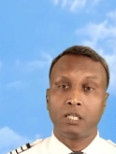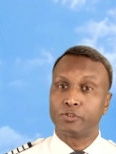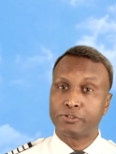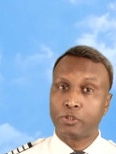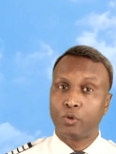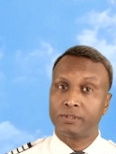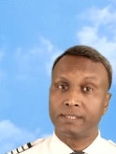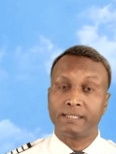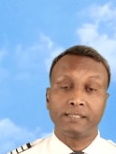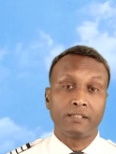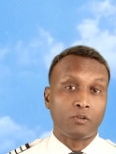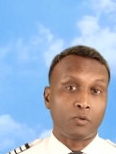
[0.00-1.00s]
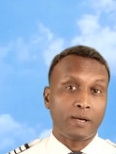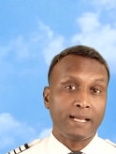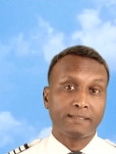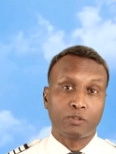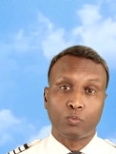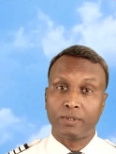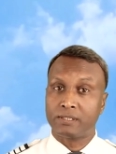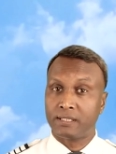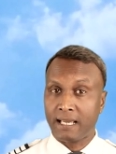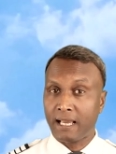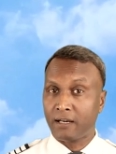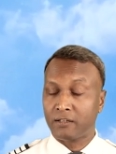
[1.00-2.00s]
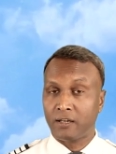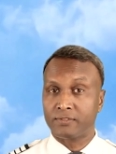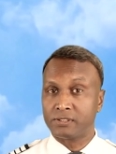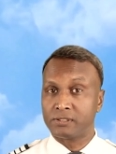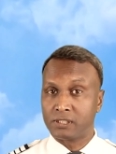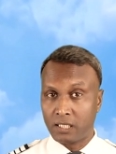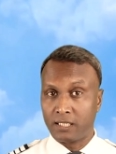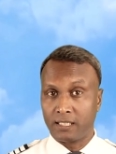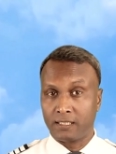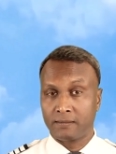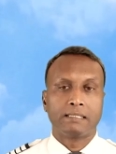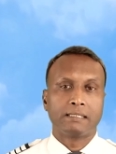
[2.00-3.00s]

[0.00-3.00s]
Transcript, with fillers: to show the rate at which the aircraft is turning.